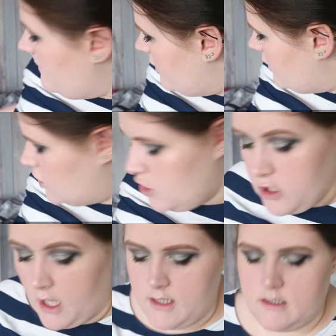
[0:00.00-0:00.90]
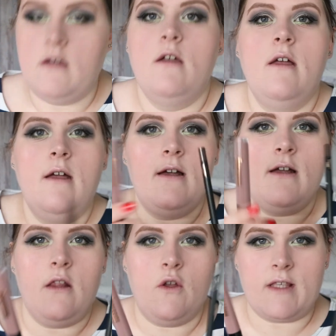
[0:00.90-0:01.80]
but the colour
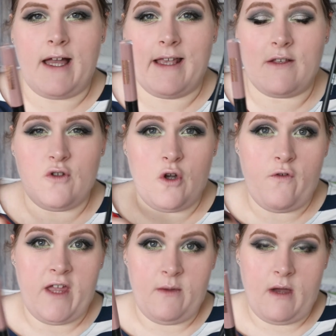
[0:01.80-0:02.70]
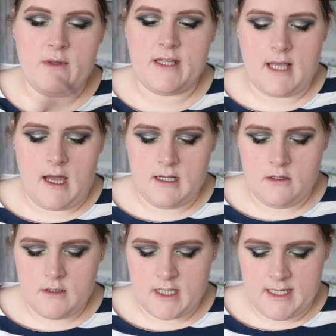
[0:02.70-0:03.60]
looks like it's going to go really well with this eye
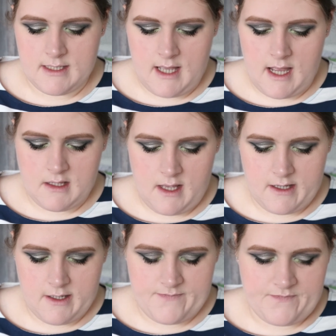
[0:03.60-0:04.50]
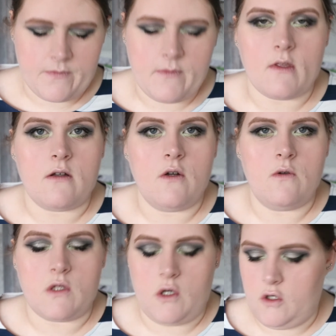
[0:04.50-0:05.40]
look. It's kind of like a
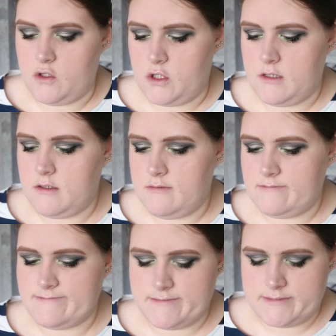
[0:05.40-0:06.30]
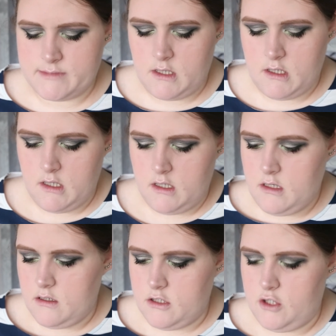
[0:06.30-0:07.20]
cool toned
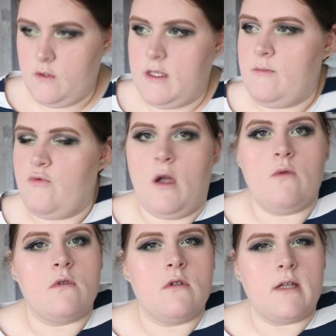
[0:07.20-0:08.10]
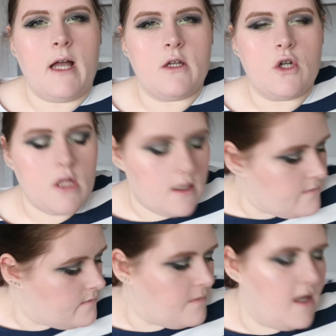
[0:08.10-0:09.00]
nudie brown kind of colour,
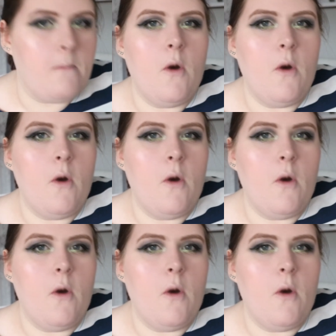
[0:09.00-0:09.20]
bit of